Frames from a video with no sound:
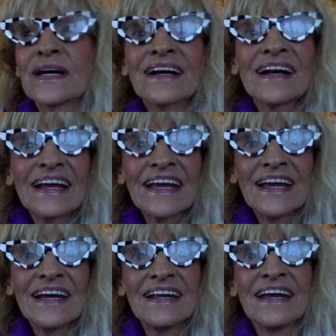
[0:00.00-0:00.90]

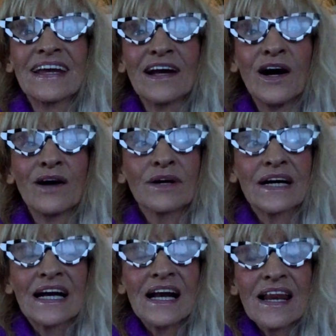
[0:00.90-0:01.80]
cleaning or
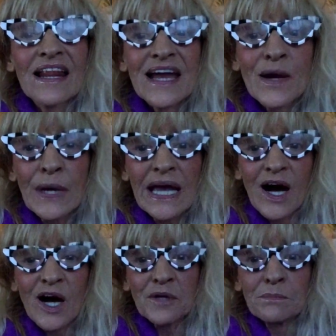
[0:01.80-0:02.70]
clearing
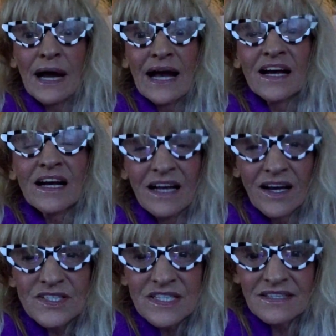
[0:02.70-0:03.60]
out my
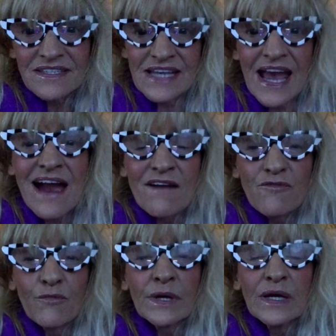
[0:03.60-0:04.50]
closets
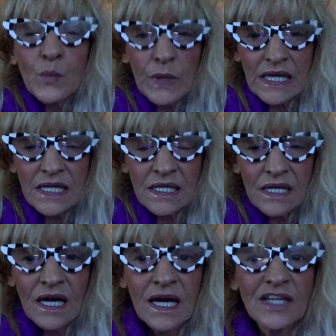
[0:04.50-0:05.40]
every week
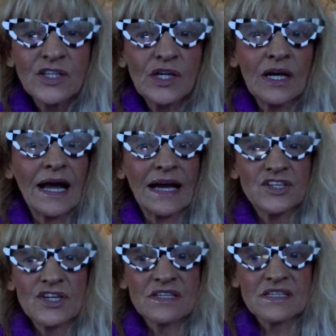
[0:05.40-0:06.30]
until I
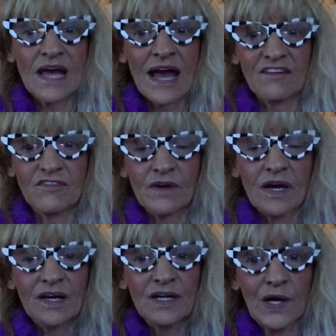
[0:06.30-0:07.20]
just have
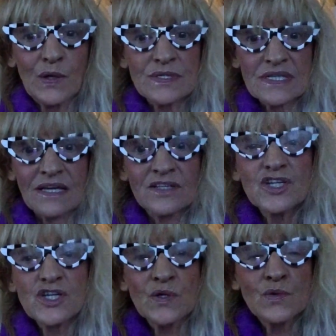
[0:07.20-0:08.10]
clothes and
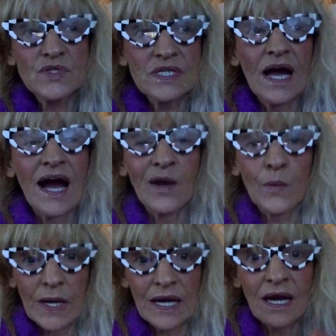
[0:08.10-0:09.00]
shoes I
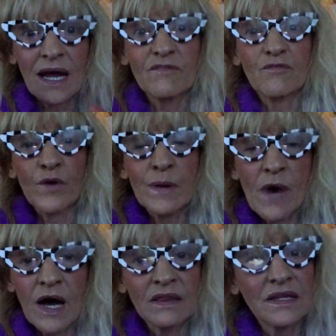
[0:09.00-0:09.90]
wear every
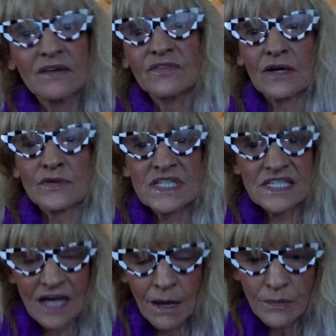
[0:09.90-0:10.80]
month. If there's
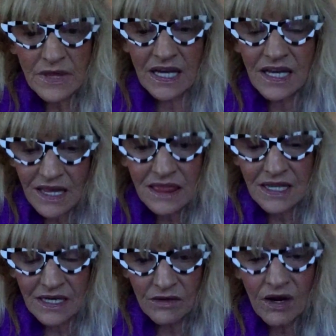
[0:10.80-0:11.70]
something in
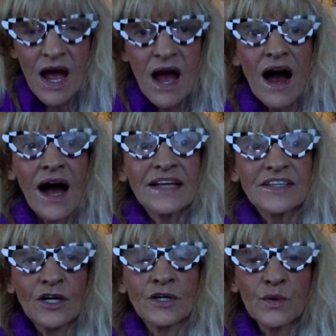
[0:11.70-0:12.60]
there I
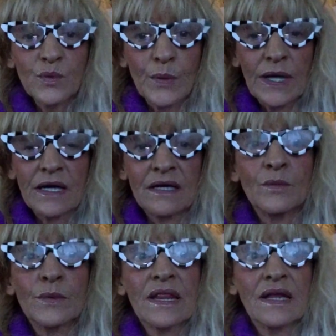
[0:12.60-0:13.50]
don't wear
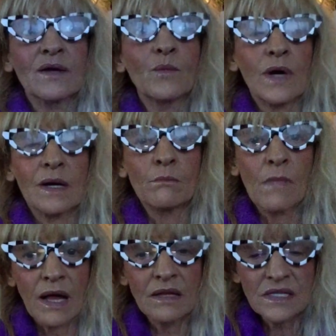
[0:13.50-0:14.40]
within 1
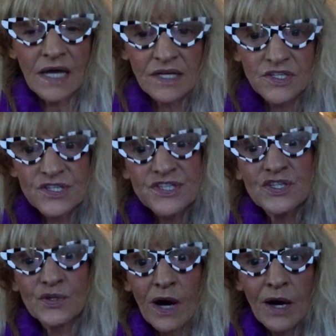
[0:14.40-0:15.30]
month, I just
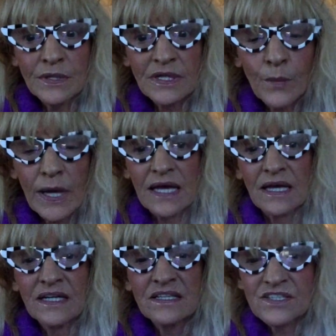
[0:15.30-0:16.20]
throw it away.
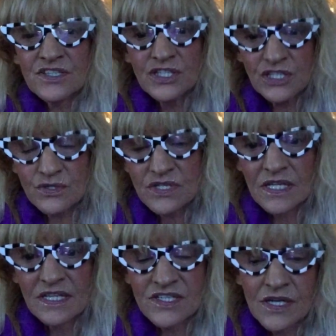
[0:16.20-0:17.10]
It is
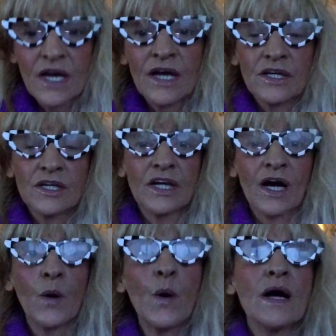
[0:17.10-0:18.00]
useless,
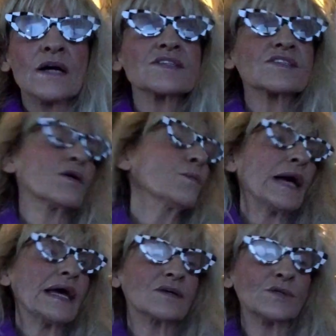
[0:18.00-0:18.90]
so
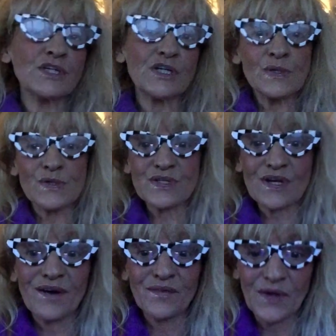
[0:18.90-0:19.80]
make good use
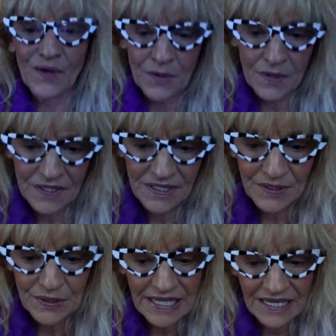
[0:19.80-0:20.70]
of your
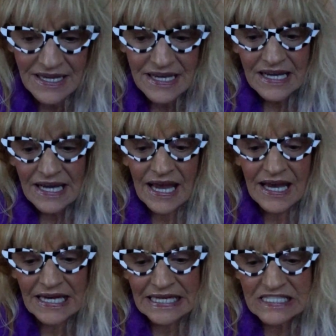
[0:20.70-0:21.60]
clothing.
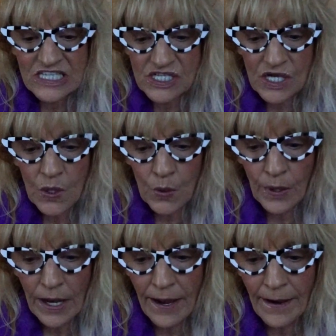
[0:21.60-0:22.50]
And so